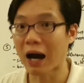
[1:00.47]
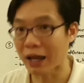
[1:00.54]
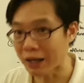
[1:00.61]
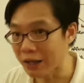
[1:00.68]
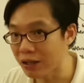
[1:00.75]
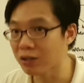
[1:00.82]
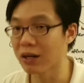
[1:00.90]

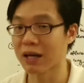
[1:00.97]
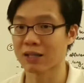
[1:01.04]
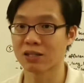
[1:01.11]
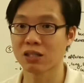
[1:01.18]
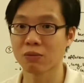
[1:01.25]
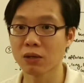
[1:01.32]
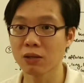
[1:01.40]

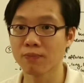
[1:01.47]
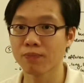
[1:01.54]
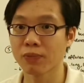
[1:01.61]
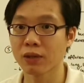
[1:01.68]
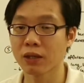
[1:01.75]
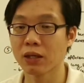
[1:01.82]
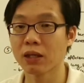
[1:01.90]
underestimate,
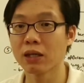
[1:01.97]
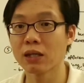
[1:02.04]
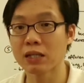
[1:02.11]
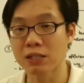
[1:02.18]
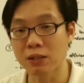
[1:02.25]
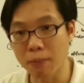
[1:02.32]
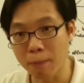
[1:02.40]
it
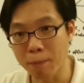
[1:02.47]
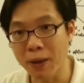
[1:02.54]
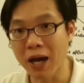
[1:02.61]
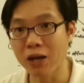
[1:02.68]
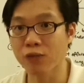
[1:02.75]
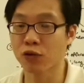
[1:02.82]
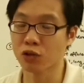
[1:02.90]
is
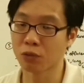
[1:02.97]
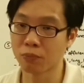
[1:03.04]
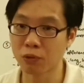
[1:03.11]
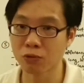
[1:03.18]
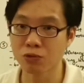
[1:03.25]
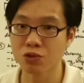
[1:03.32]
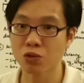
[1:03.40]
bad for your
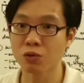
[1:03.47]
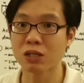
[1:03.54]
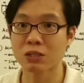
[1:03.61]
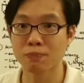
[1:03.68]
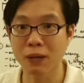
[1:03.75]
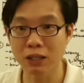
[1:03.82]
bow. So it's